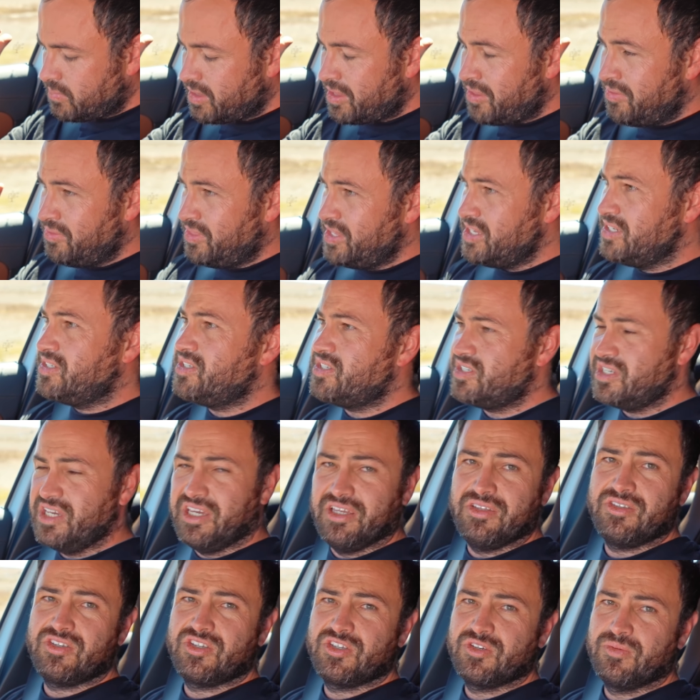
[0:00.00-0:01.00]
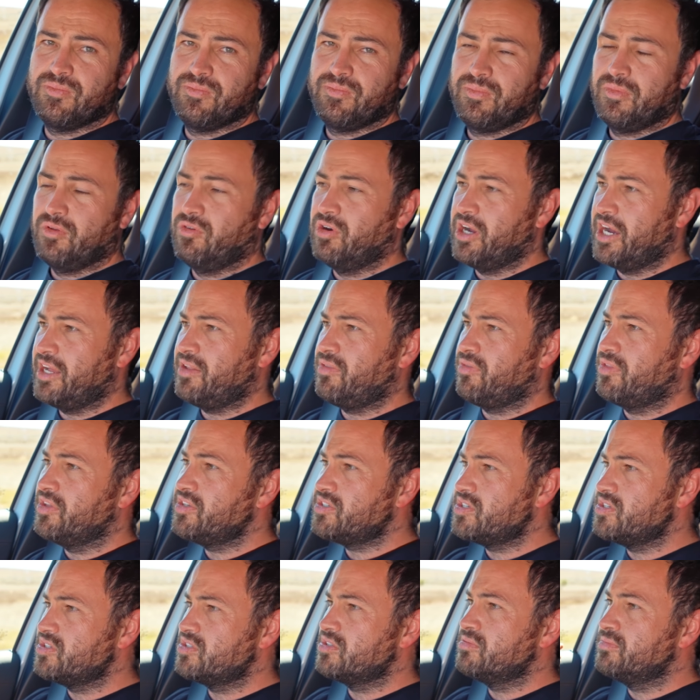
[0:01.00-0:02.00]
these seats, right?
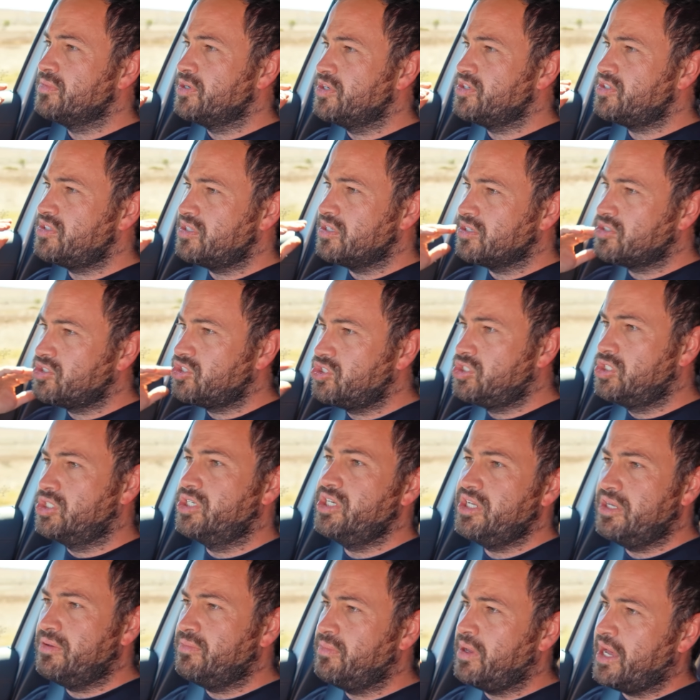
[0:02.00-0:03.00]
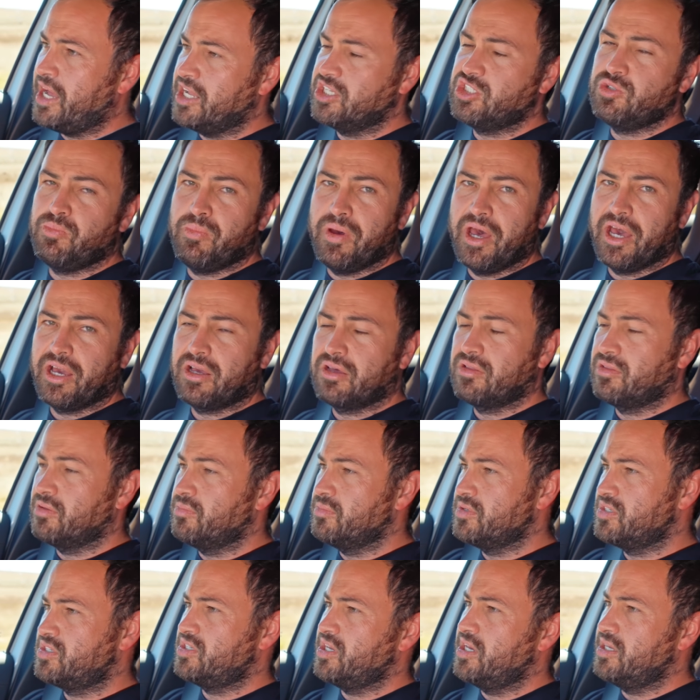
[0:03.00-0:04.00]
This is the most extreme hatchback that
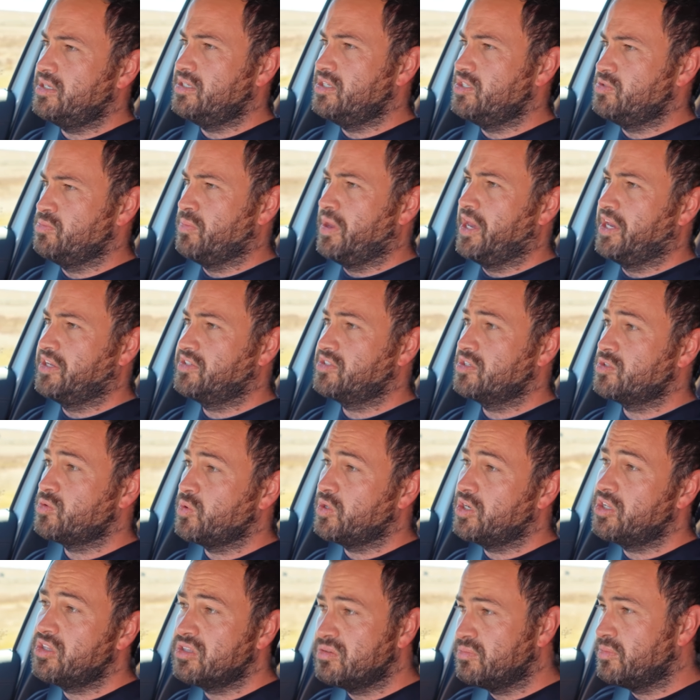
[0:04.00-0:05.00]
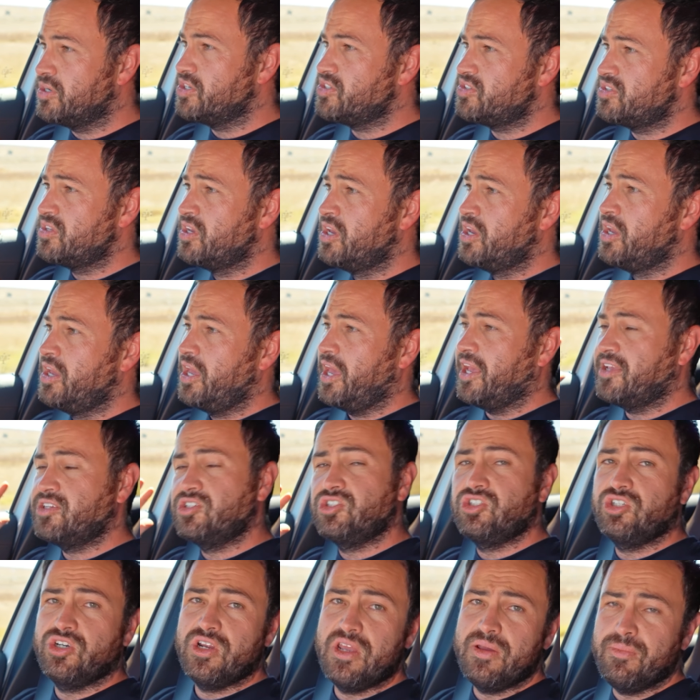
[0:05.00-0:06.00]
Mercedes makes. It's one of the most
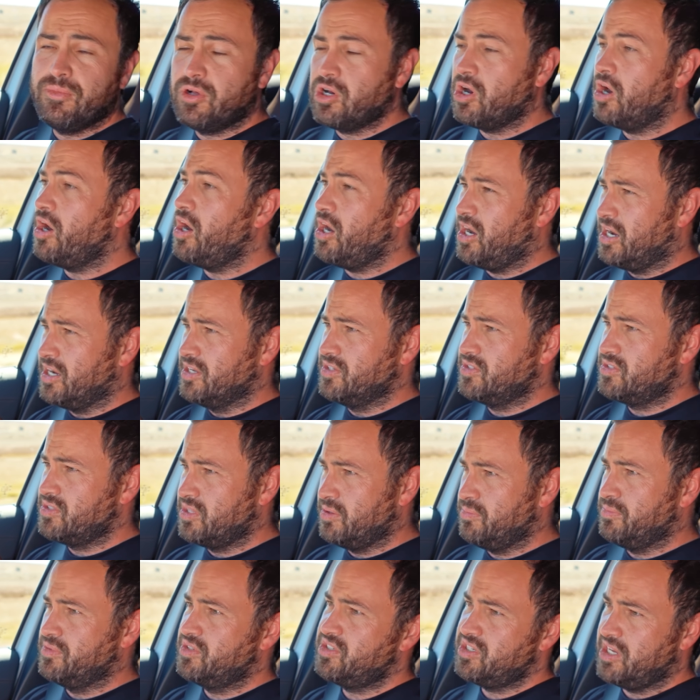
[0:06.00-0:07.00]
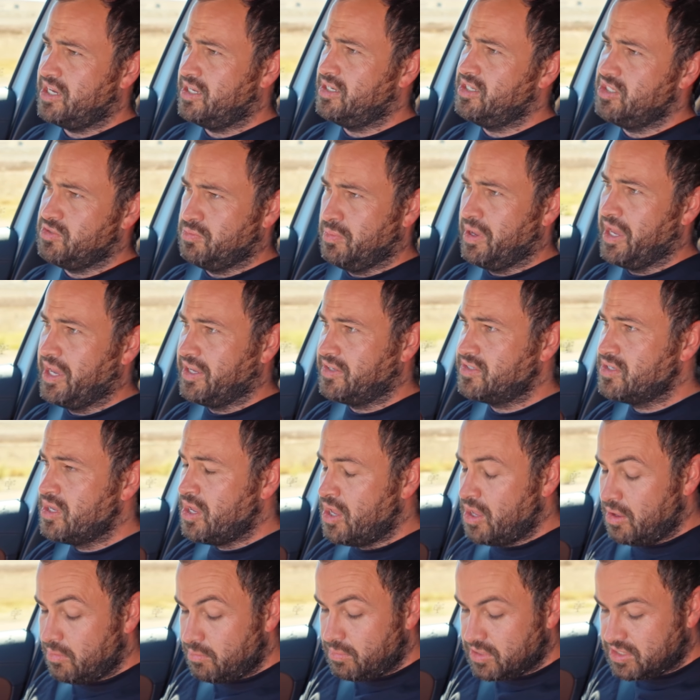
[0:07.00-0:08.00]
extreme cars that Mercedes makes.
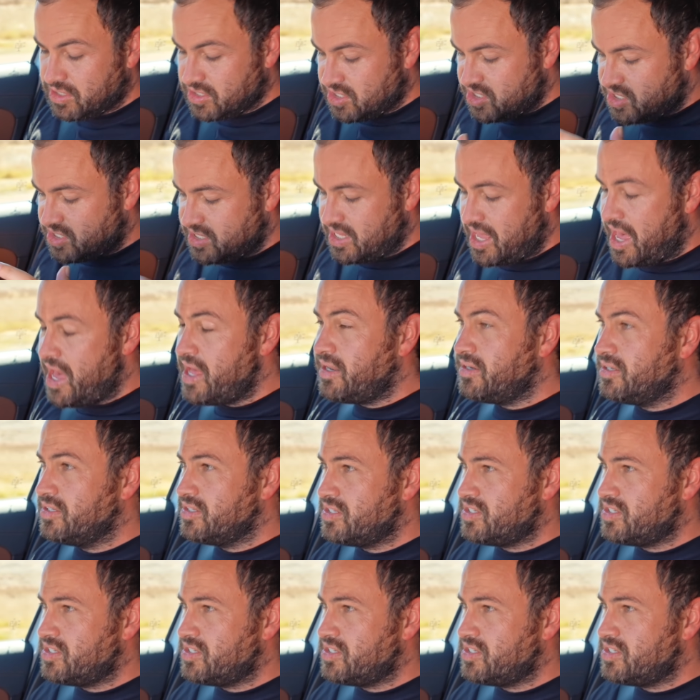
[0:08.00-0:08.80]
But the standard